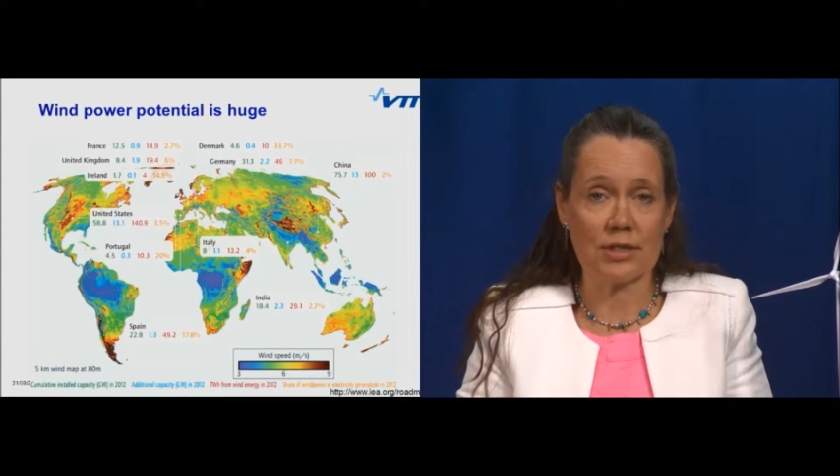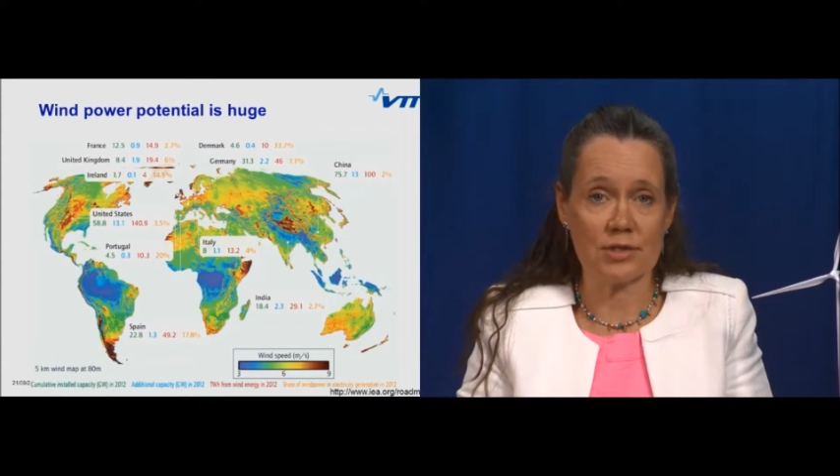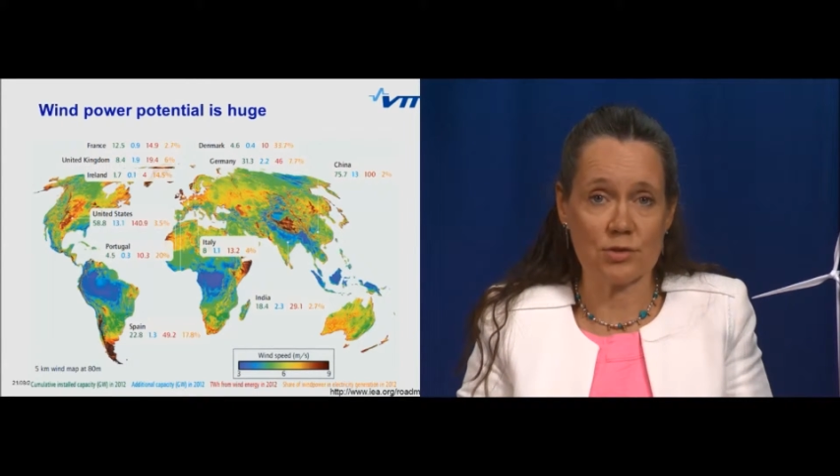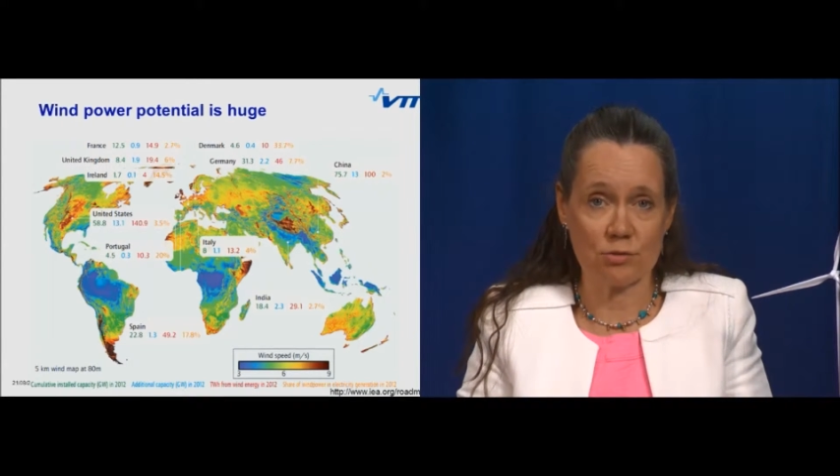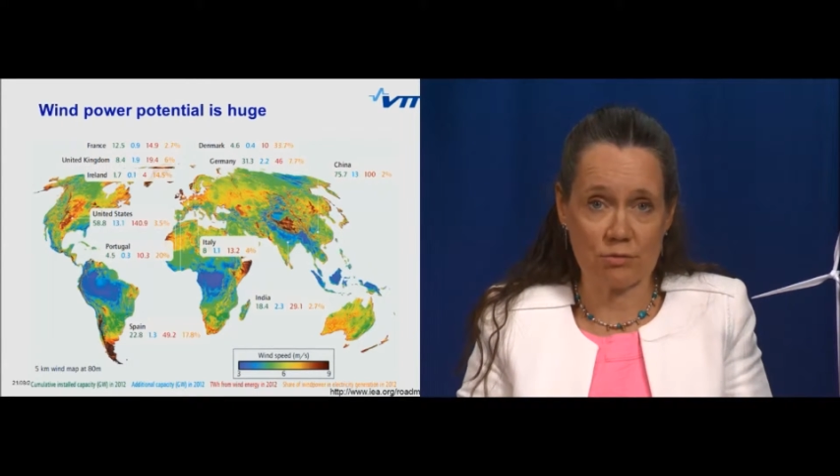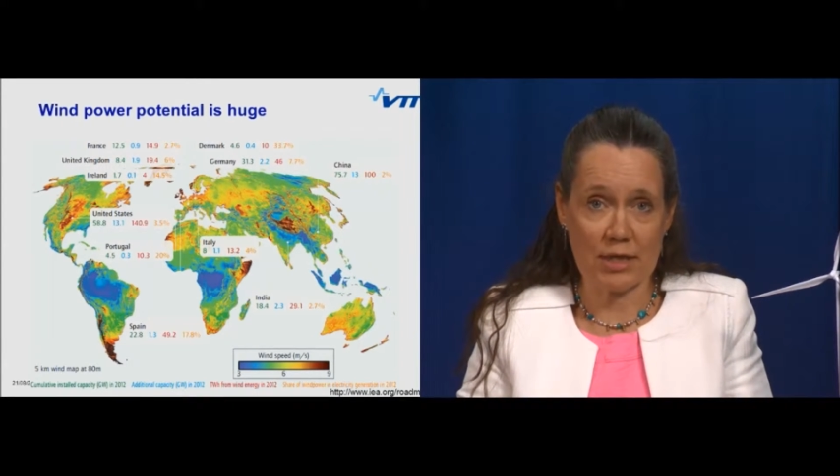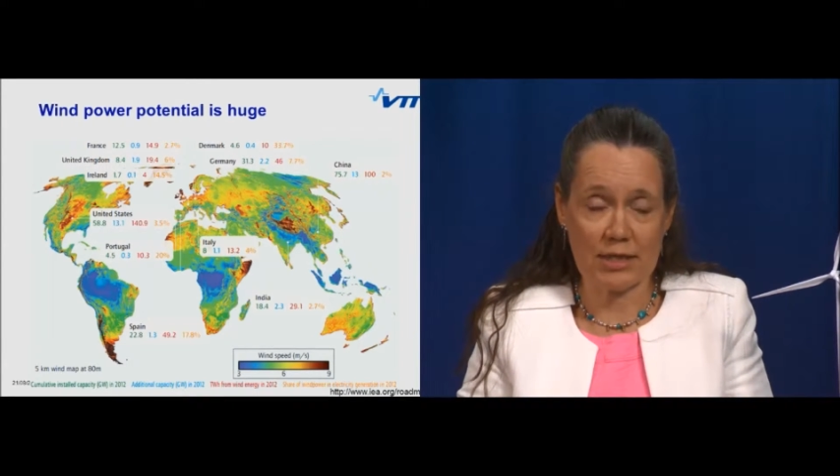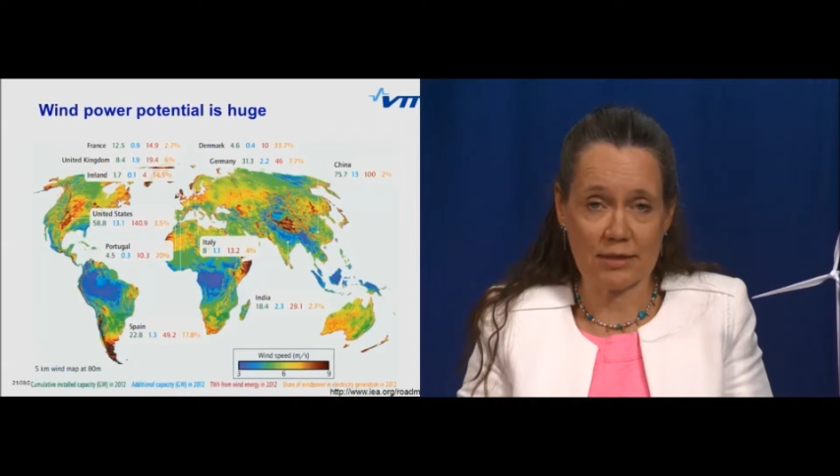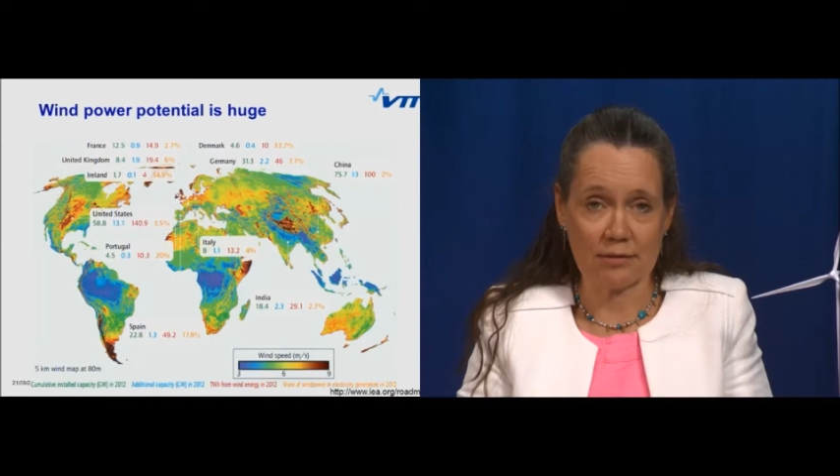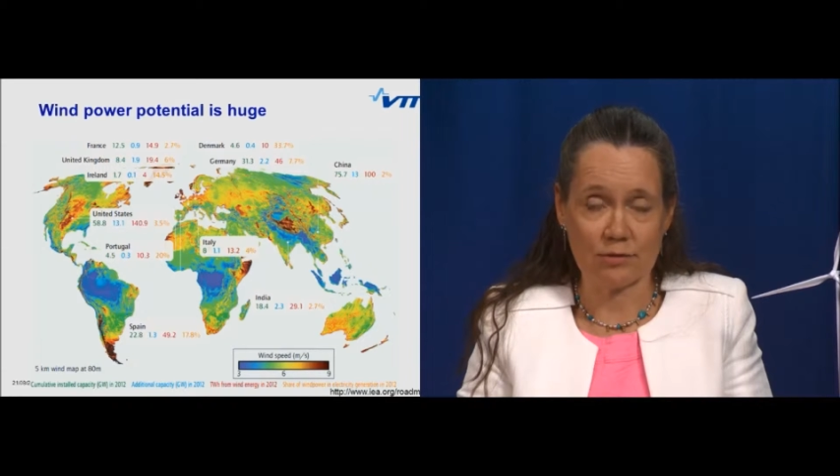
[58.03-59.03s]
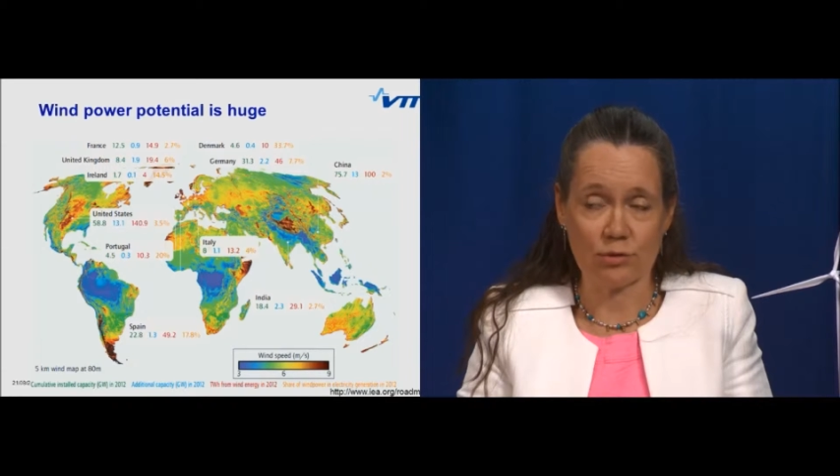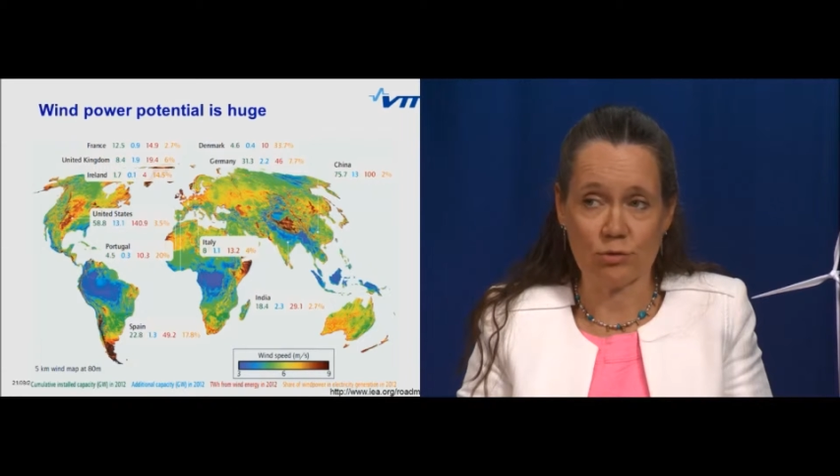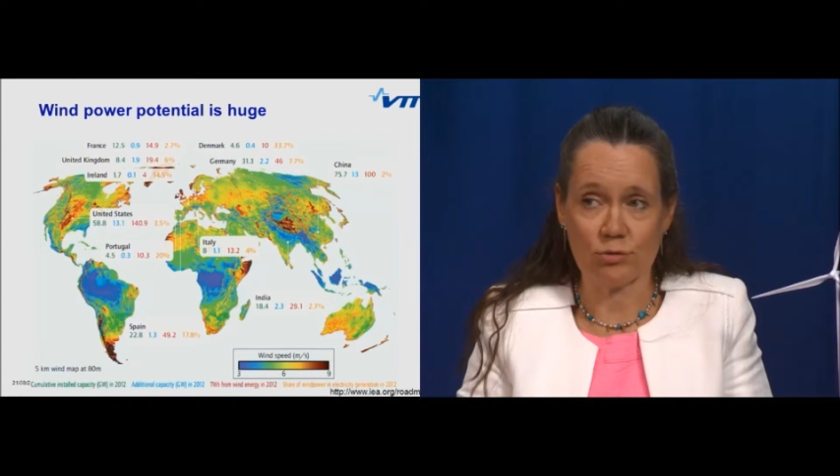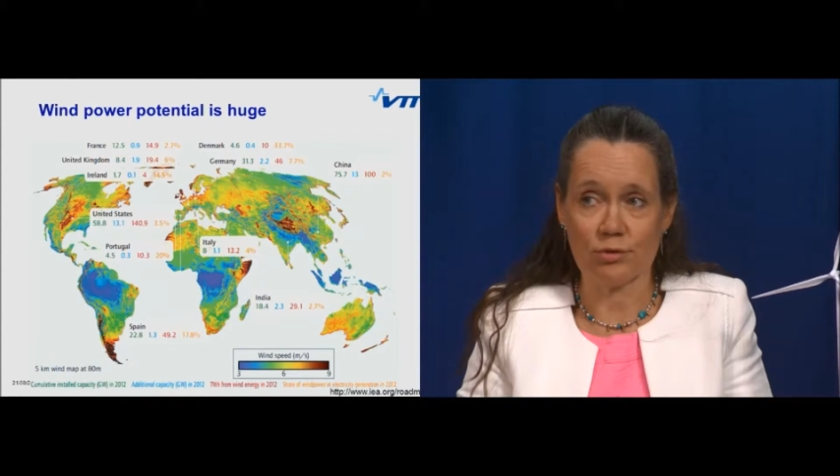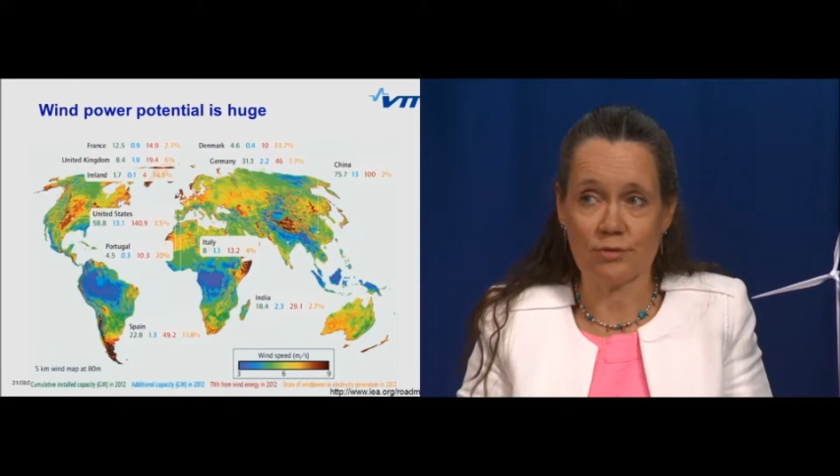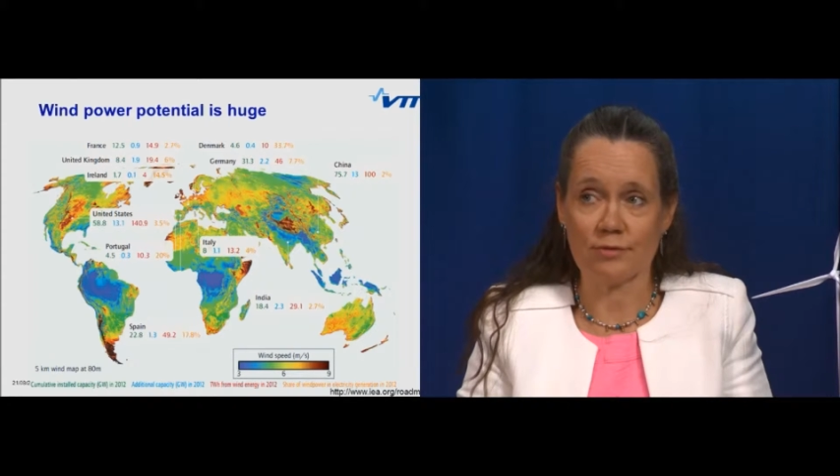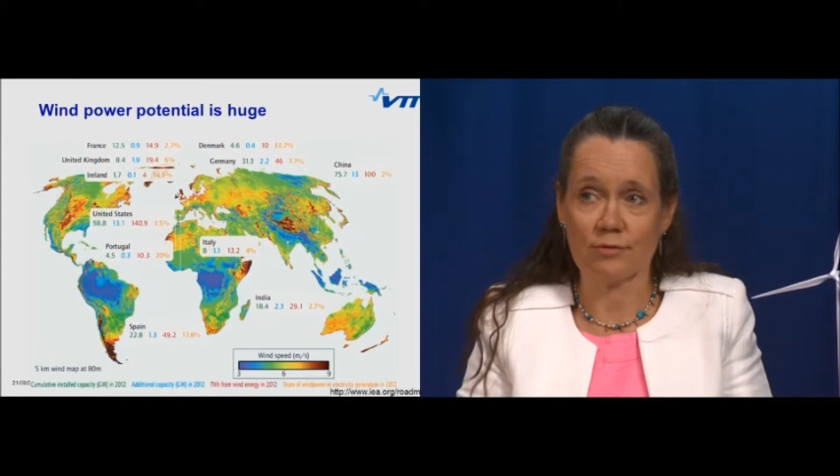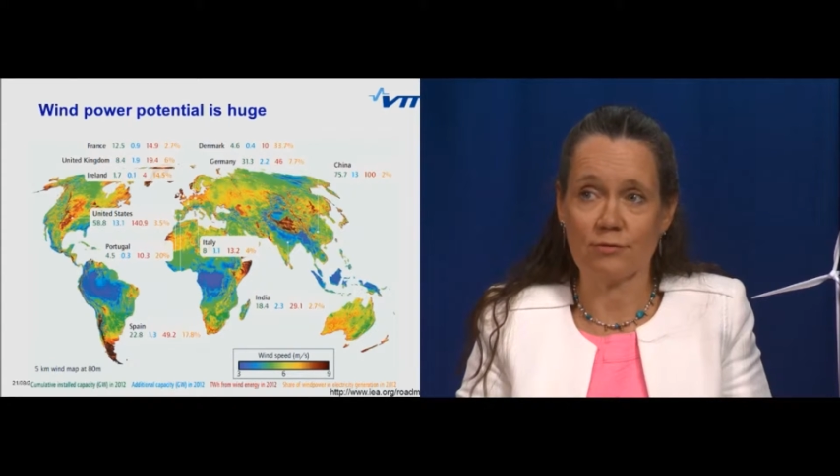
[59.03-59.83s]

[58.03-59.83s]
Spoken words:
it's already good